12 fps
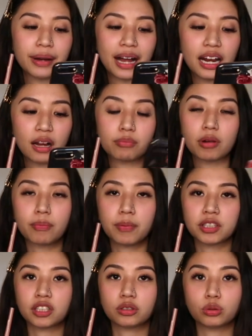balak
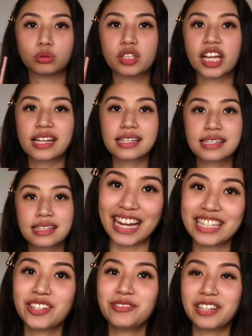magpatattoo next?
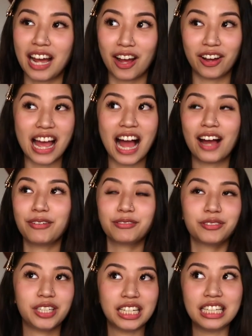As of now, I
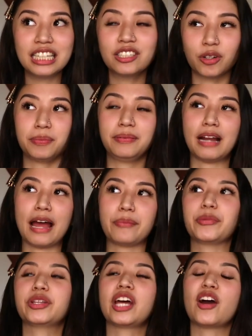have really no
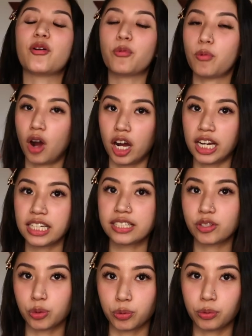plan, but I
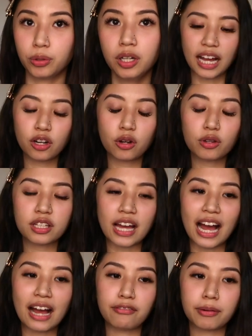want to. I don't
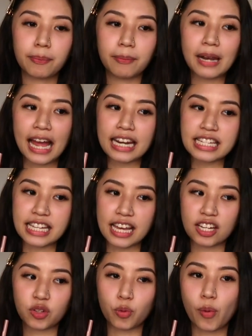have a plan
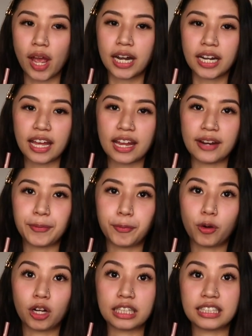yet where
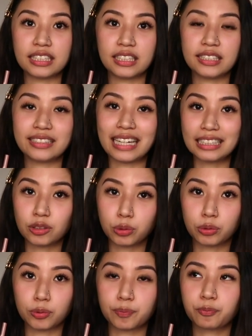and what
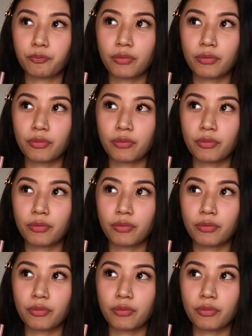tattoo.